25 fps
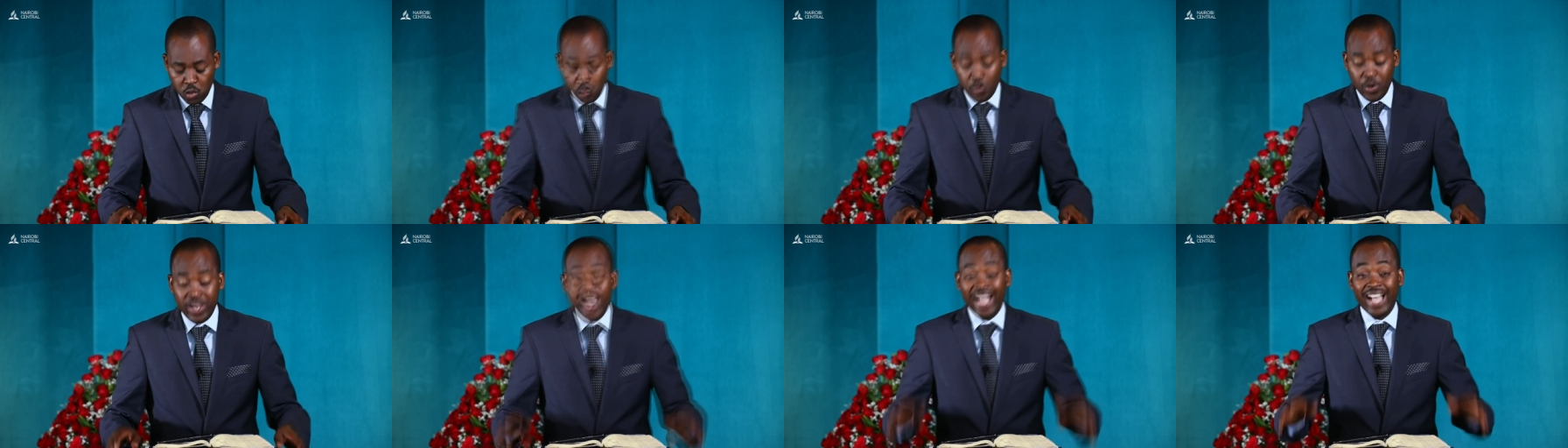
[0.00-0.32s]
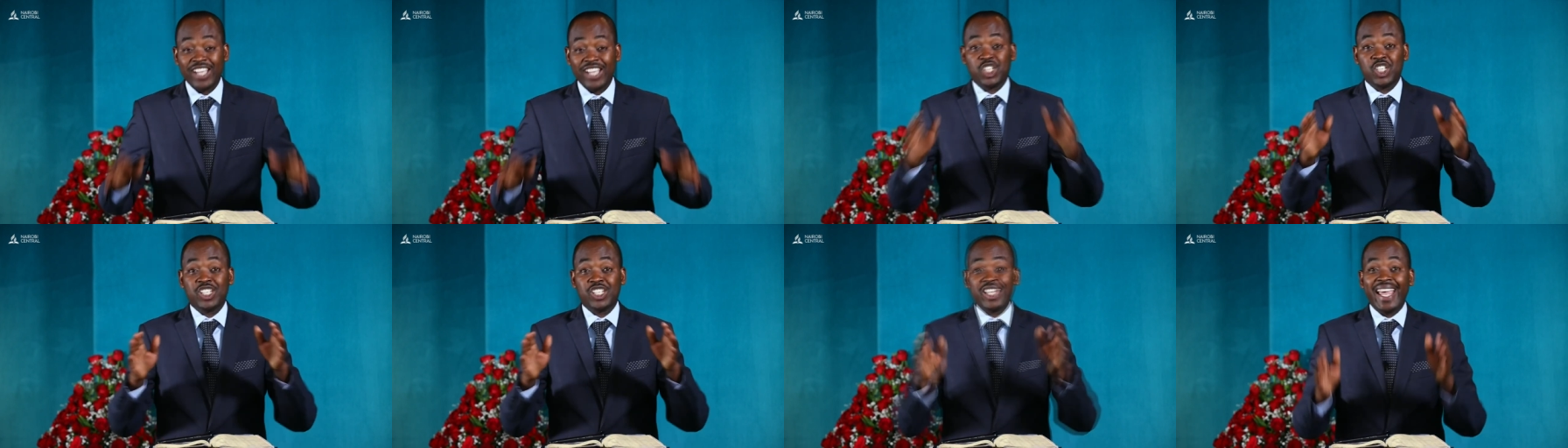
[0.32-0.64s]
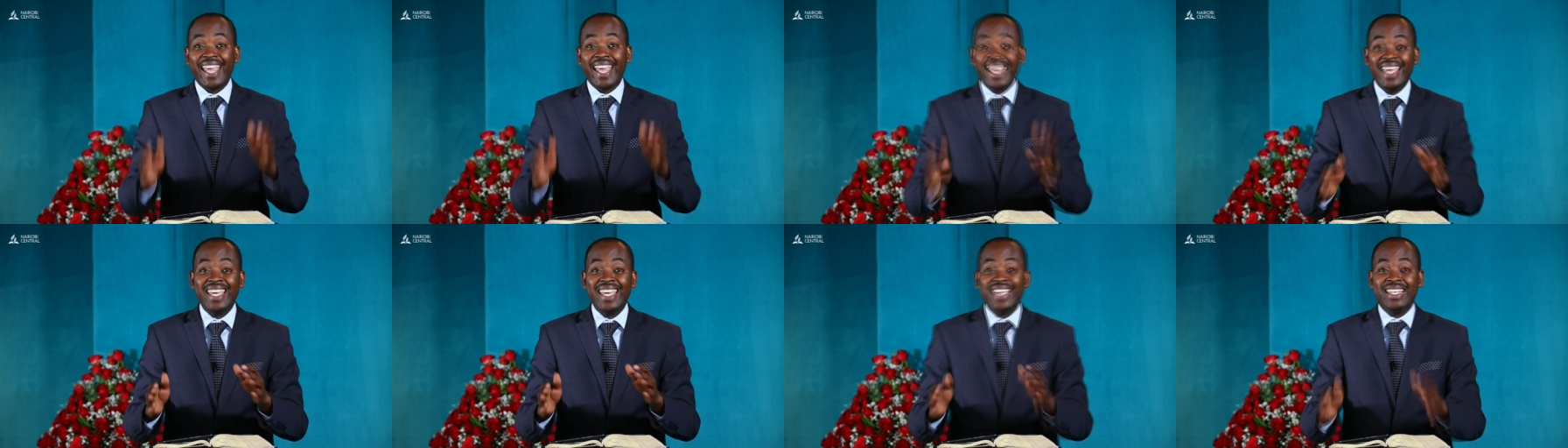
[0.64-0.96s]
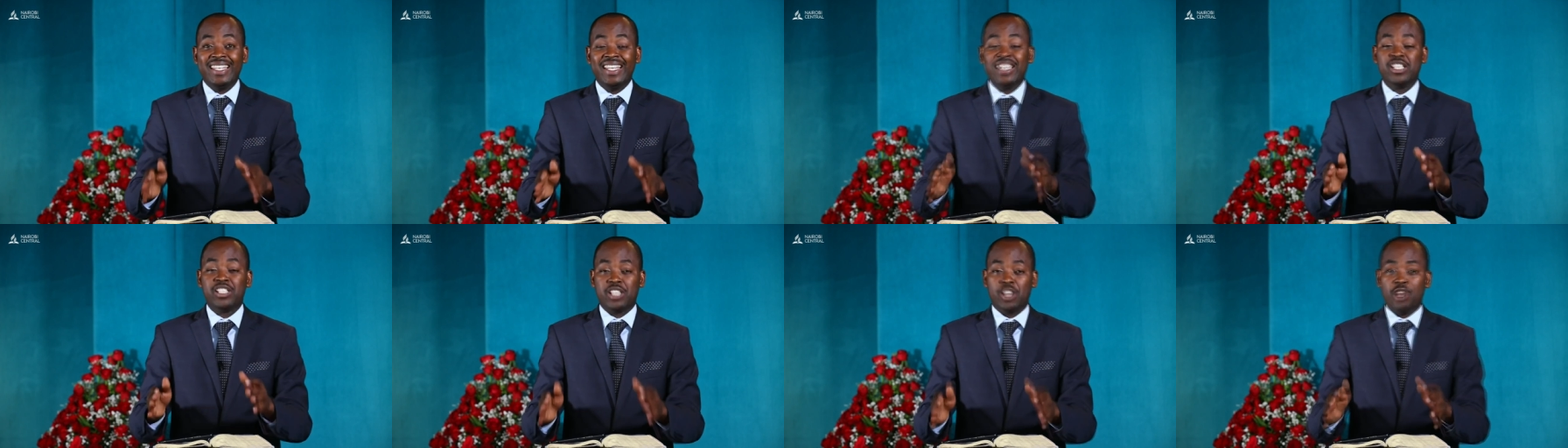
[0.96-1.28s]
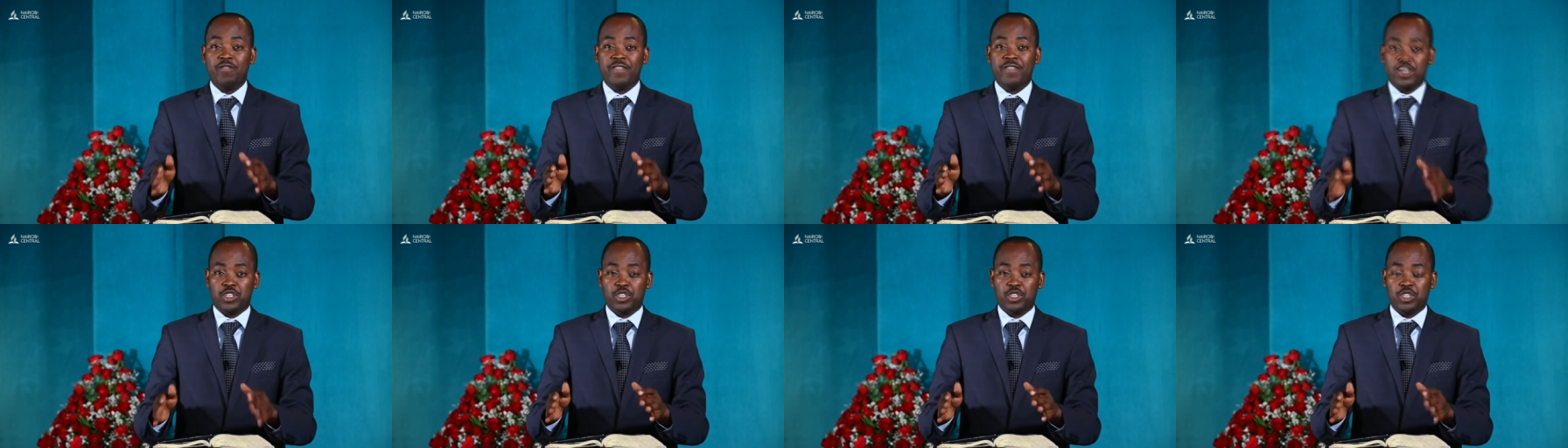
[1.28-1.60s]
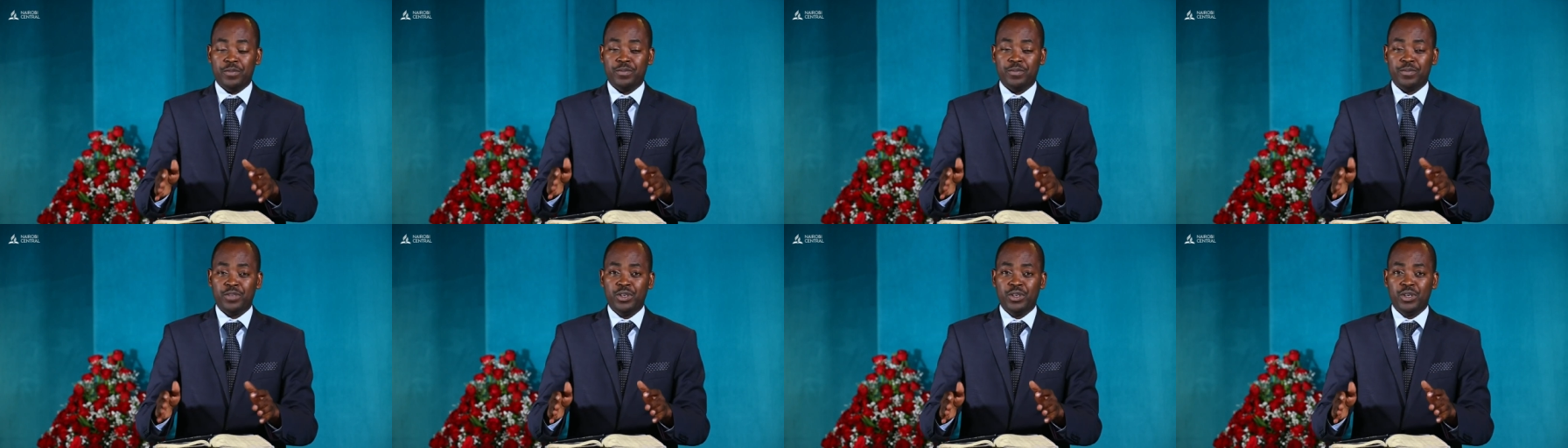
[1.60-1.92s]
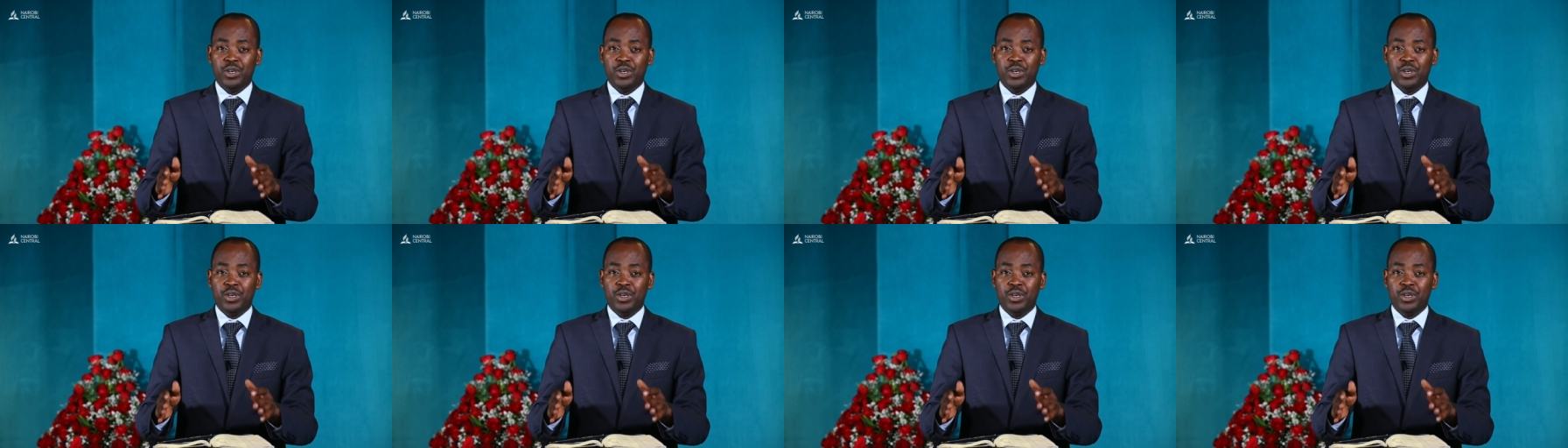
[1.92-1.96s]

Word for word: We are stayed in salvation.